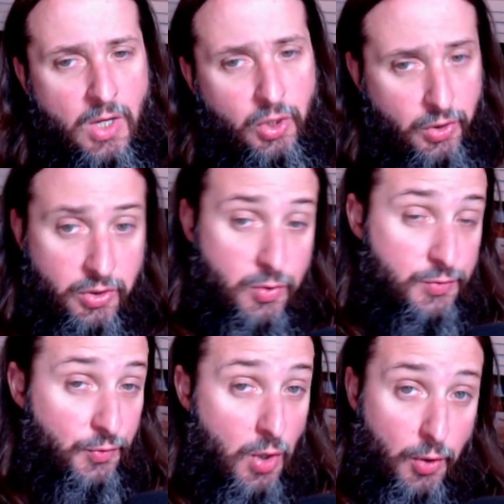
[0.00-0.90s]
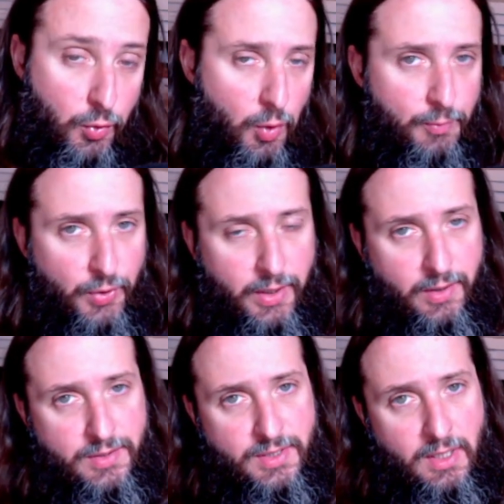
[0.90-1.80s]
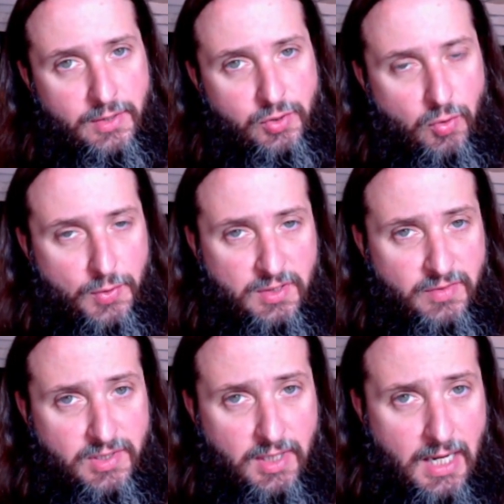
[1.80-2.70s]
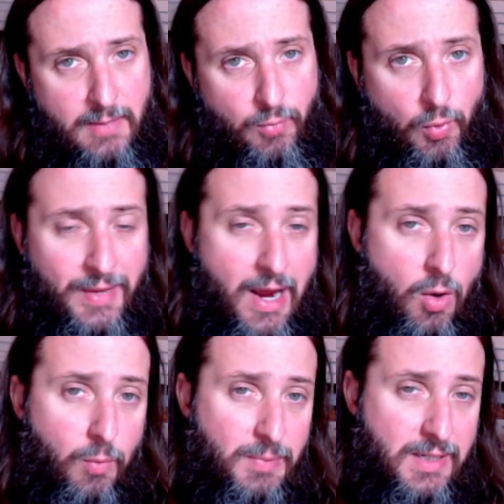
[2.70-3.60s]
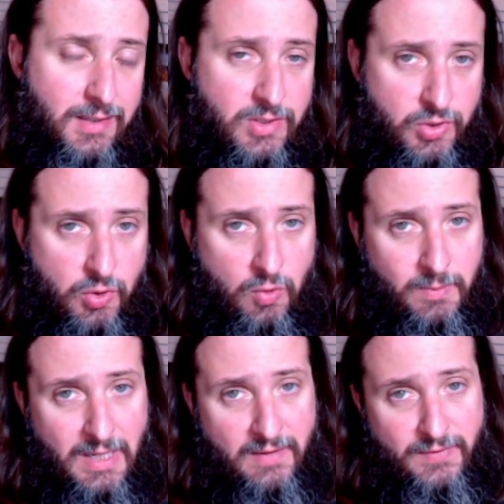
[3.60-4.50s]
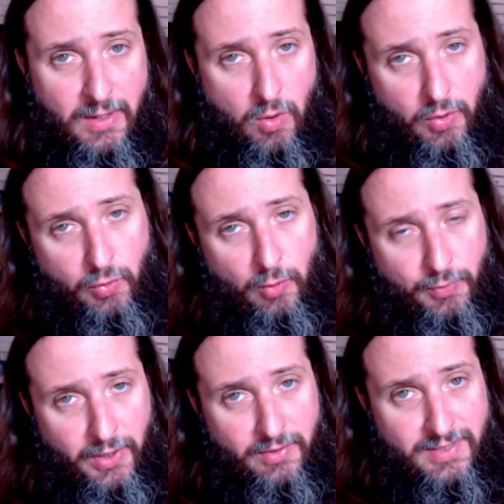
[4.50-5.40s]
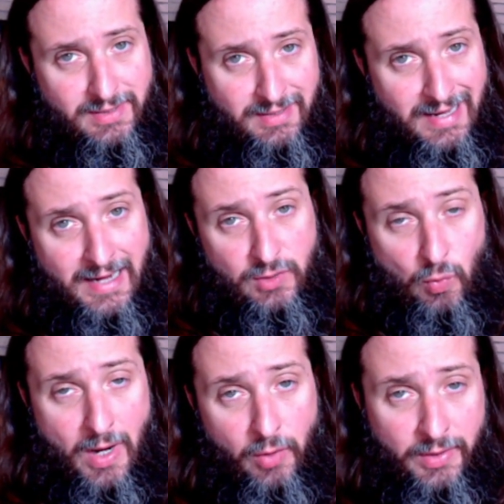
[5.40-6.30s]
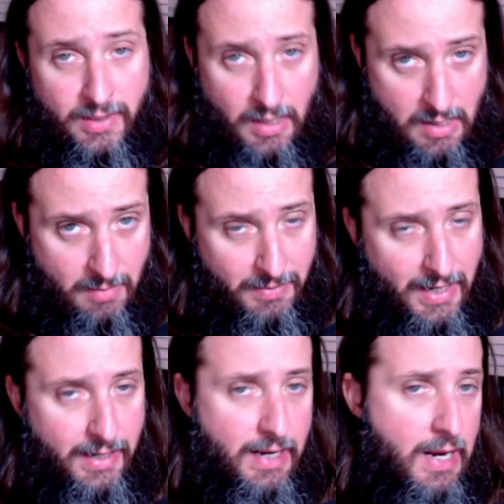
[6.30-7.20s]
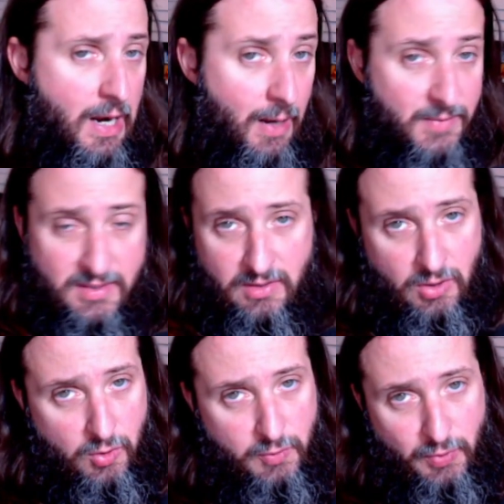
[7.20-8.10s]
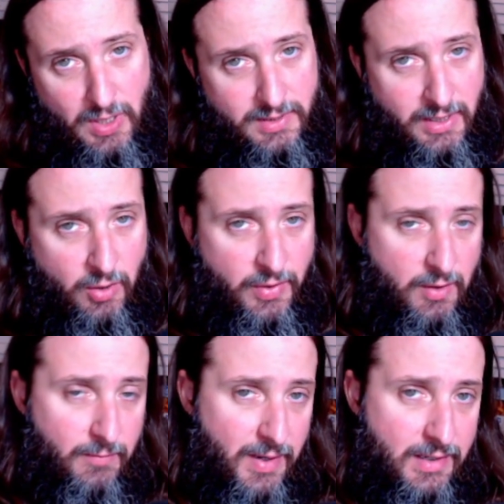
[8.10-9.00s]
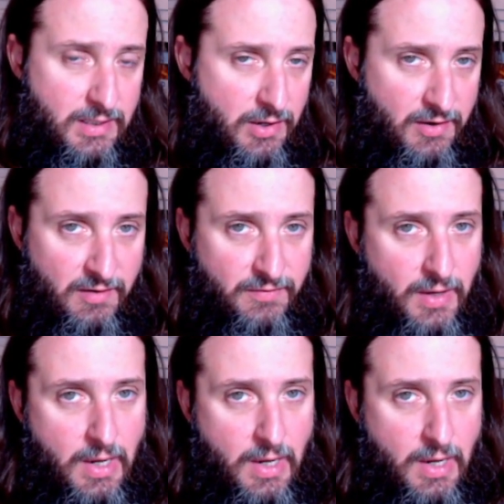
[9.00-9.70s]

Good news for hardcore players, Scrolls of Escape will now be consumed if a hardcore player disconnects while in combat. This is a huge plus. I know that there have been a ton of